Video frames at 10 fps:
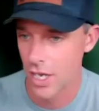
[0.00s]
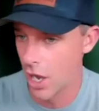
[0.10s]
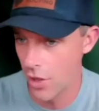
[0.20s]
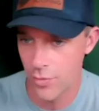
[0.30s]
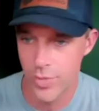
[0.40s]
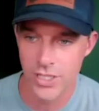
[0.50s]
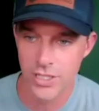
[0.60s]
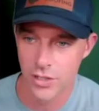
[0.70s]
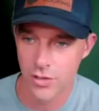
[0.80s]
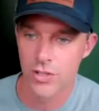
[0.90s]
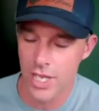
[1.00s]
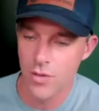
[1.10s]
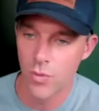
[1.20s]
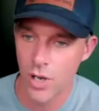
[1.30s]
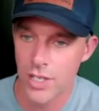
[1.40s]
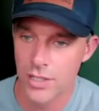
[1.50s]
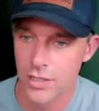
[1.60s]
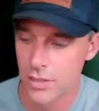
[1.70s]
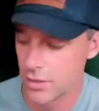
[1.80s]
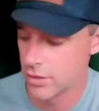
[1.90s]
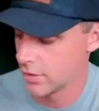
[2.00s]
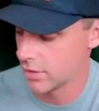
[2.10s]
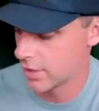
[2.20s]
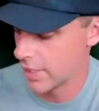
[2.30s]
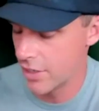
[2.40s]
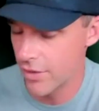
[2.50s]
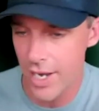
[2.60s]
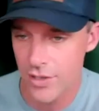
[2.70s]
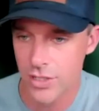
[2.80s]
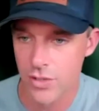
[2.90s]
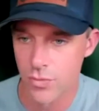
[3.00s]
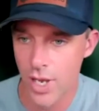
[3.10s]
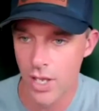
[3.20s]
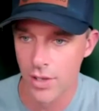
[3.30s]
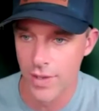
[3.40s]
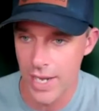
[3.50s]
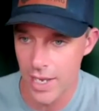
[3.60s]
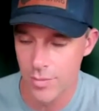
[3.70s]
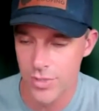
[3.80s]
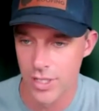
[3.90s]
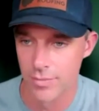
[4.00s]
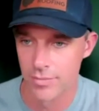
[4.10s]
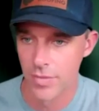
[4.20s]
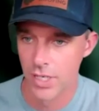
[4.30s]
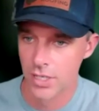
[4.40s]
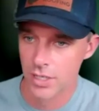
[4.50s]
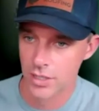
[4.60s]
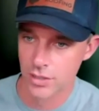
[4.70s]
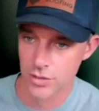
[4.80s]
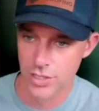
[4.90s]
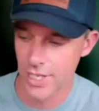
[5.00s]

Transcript: other business owners, they want interaction as well, and that helps them. So just